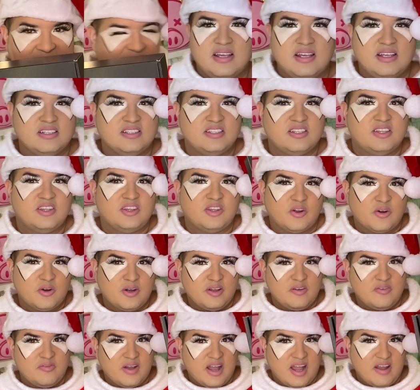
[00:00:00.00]
is
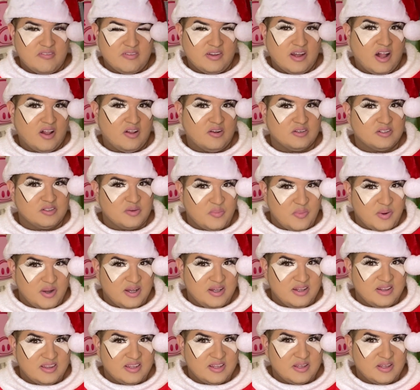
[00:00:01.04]
$35 a month,